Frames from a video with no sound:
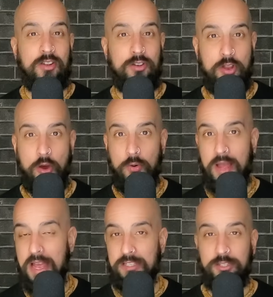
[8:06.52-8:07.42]
no
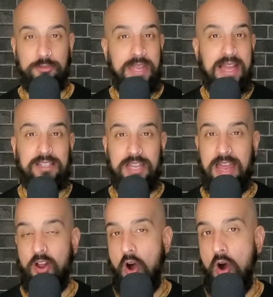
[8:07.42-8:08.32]
S3X
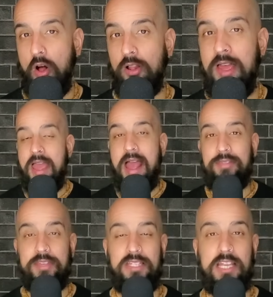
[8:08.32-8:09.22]
at all.
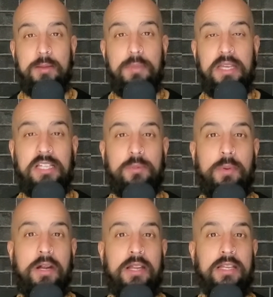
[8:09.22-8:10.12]
And this can be
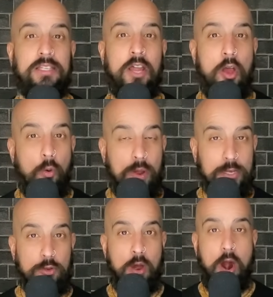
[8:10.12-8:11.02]
experienced when
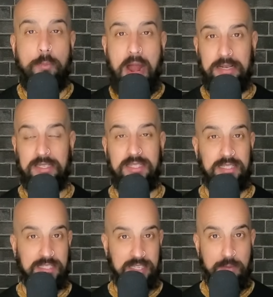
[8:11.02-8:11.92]
you are
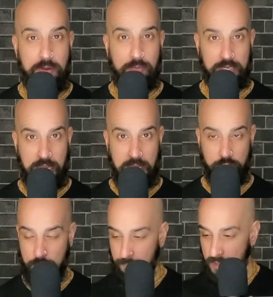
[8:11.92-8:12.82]
practicing semen
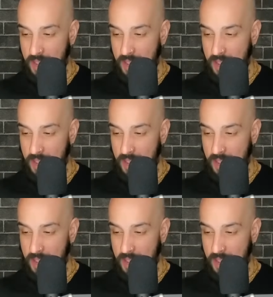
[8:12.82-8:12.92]
retention